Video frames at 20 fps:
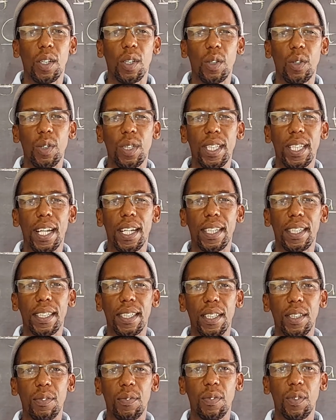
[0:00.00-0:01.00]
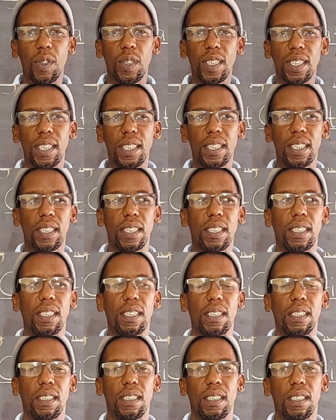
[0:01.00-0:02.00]
Good day, Grade
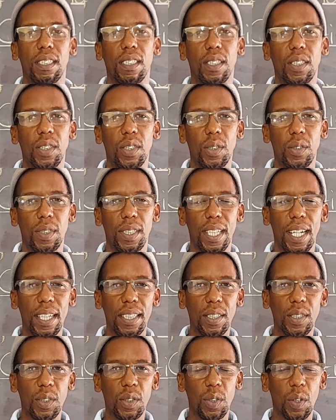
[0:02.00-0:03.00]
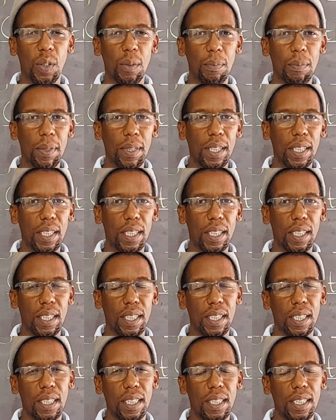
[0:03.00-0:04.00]
4s. Today's topic
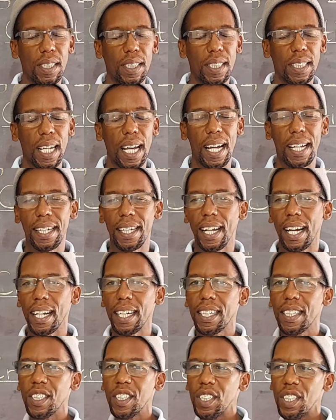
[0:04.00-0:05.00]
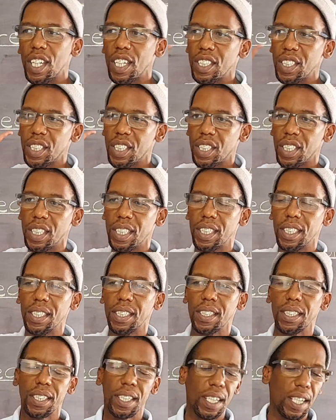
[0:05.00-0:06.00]
is under creation.
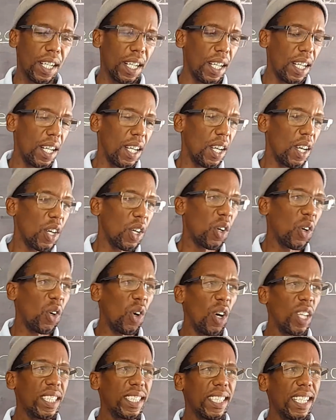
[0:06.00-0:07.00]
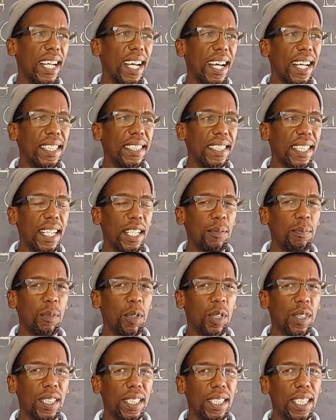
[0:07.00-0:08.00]
God cares and
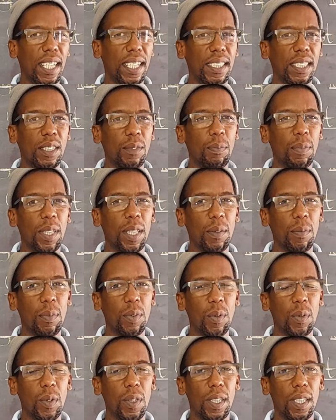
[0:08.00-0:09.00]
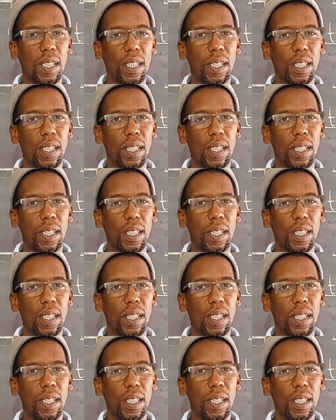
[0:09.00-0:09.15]
protects people.